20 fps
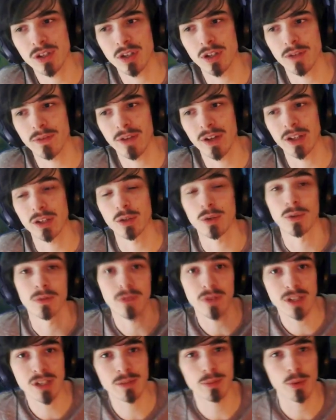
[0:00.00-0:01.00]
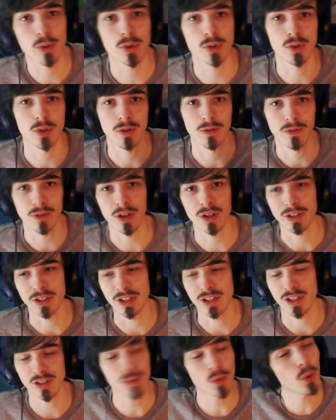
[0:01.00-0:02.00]
fact that you're invisible to your
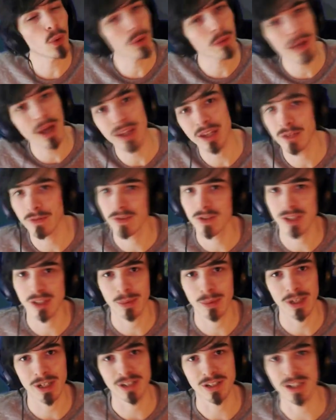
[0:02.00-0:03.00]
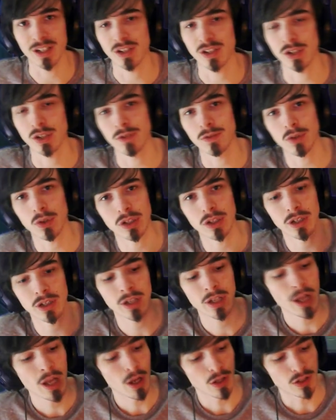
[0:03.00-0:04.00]
advantage. It's all about the invisibility, so you've got to
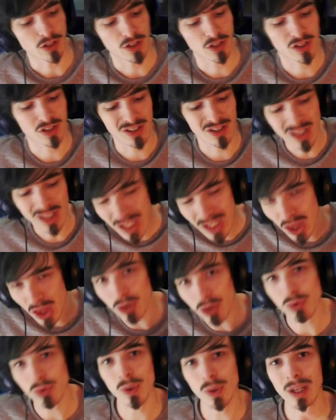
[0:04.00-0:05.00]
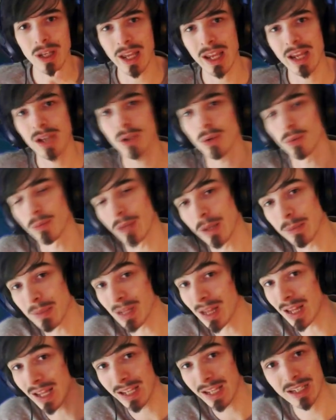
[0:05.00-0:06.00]
just sneak through a lane or maybe
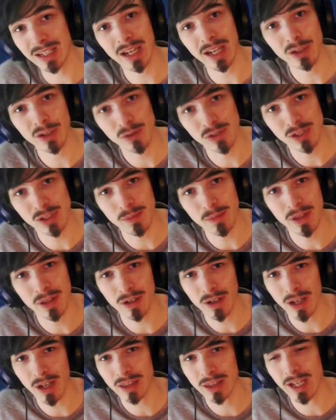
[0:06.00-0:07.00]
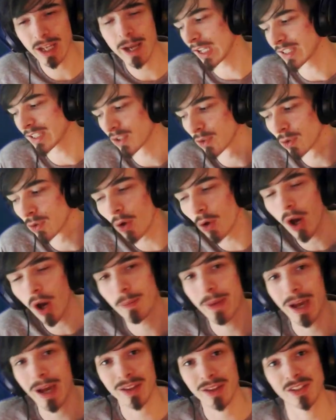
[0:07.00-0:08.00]
lane gank or something like that. It's not
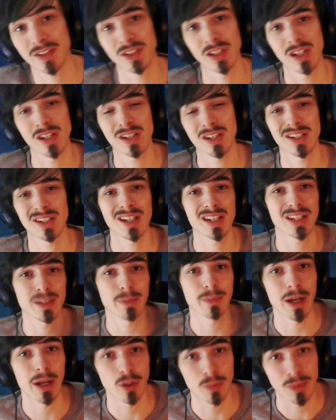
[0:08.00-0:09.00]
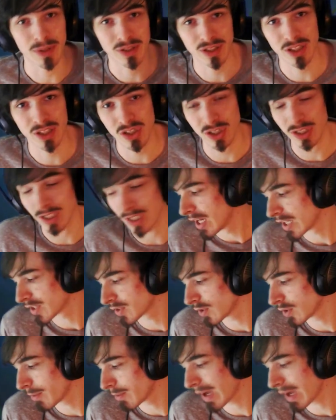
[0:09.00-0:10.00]
about the CC, it's about your positioning. It's
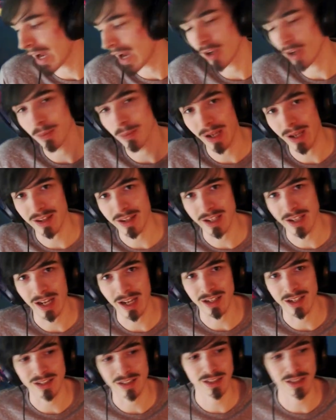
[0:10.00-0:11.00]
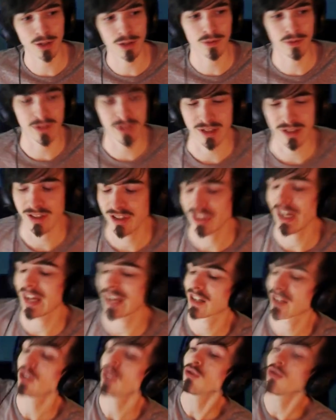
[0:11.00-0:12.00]
not about how you play the gank itself. Chad, can you